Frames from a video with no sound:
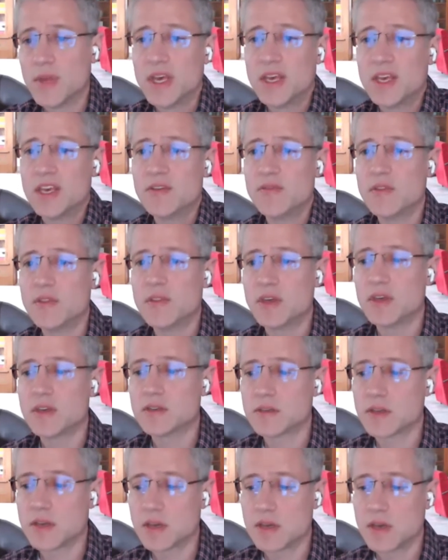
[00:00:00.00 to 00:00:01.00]
Even
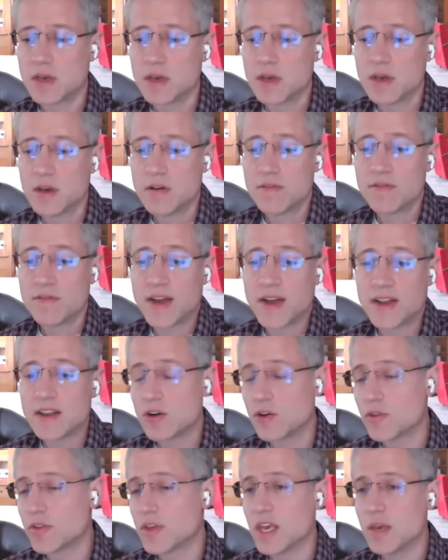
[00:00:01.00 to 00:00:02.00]
things like finding
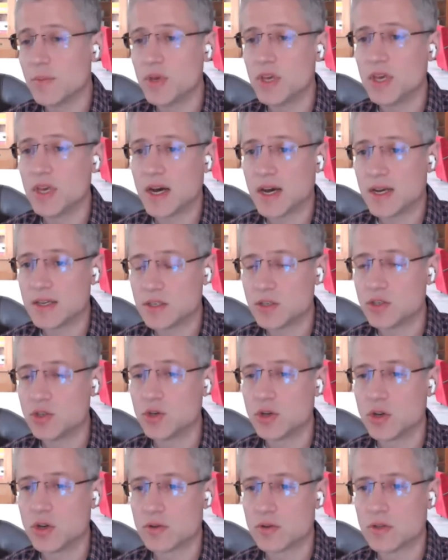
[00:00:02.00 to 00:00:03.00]
all the APIs that you
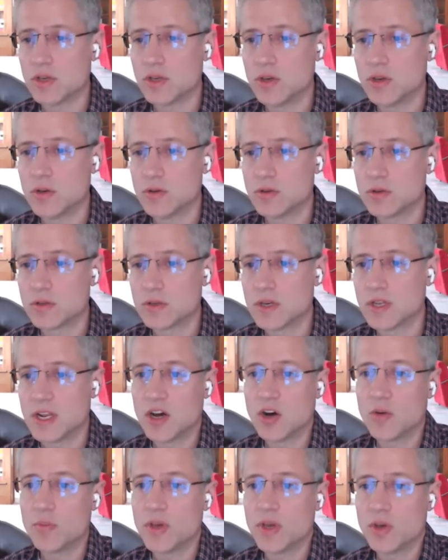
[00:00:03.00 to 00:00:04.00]
currently use and
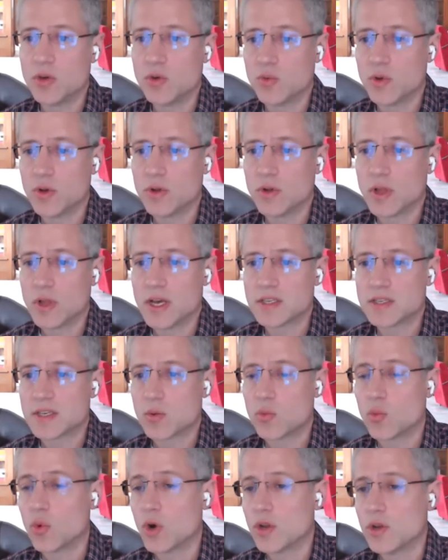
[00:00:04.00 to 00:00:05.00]
helping you realize
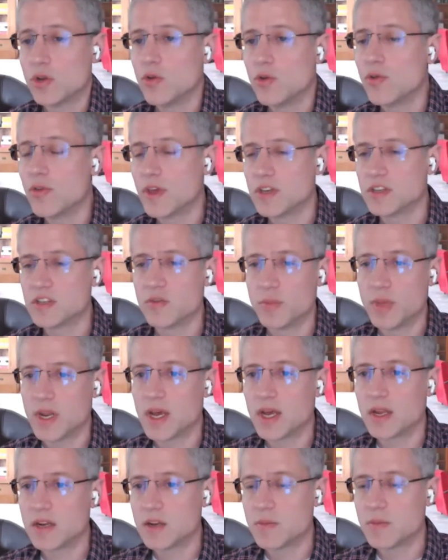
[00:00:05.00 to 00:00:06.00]
like what new things have been
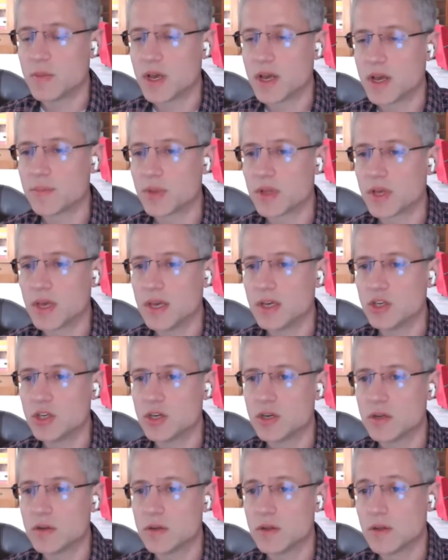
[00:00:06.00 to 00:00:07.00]
added to my
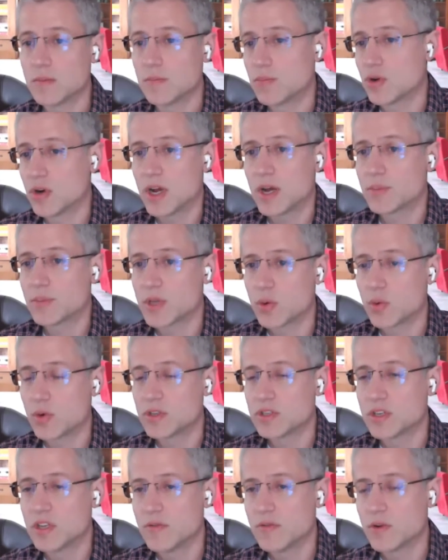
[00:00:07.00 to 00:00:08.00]
application that perhaps I
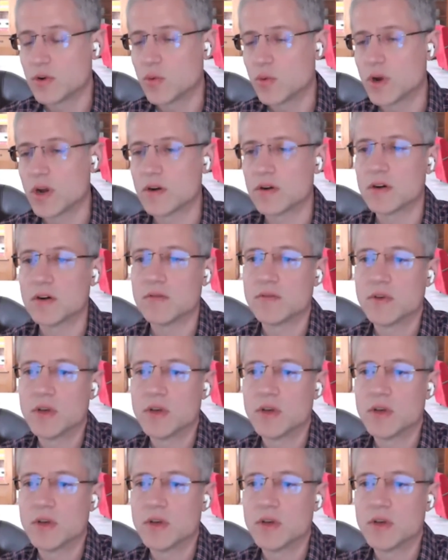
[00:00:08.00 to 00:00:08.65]
wasn't even aware of.